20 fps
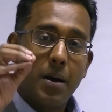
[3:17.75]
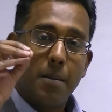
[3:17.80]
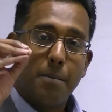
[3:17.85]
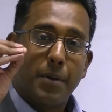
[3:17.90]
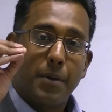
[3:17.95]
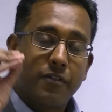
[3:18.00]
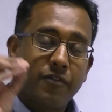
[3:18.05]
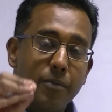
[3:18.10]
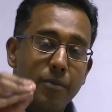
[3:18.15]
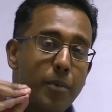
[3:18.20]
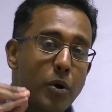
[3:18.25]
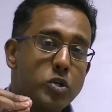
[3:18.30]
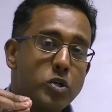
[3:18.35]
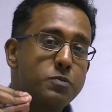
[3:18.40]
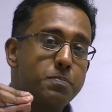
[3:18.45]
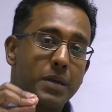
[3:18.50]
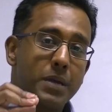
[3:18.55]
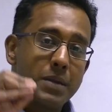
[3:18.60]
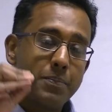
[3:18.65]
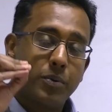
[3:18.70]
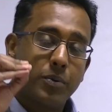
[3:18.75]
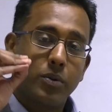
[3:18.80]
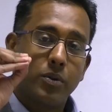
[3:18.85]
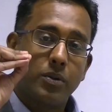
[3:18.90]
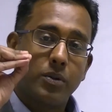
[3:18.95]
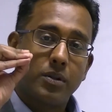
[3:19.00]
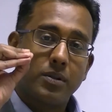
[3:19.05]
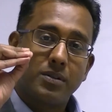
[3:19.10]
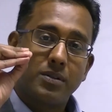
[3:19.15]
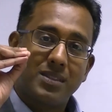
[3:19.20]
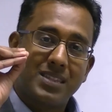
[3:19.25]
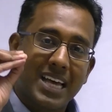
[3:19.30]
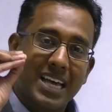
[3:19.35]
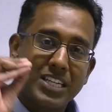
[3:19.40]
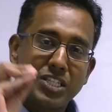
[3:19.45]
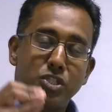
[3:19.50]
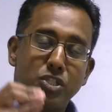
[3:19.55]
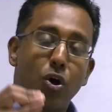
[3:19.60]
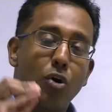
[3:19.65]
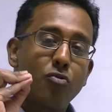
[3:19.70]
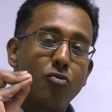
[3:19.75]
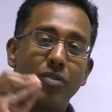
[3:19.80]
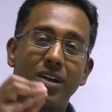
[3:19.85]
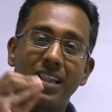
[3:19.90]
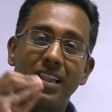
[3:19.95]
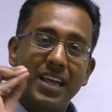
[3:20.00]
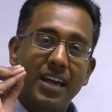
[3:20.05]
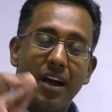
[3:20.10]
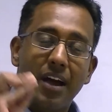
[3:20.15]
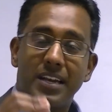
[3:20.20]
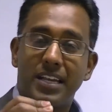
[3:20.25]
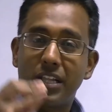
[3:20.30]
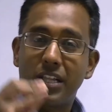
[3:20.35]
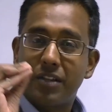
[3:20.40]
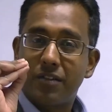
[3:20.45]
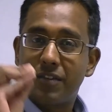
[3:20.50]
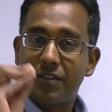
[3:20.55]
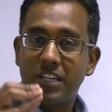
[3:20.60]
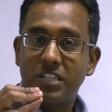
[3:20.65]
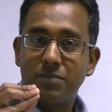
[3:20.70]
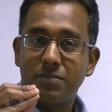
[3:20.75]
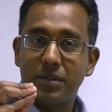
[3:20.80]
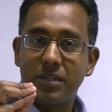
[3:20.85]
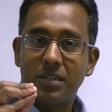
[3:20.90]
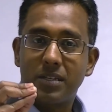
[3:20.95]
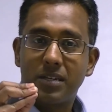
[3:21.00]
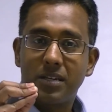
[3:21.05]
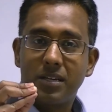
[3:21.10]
But for most people, that's not really an ideal investment.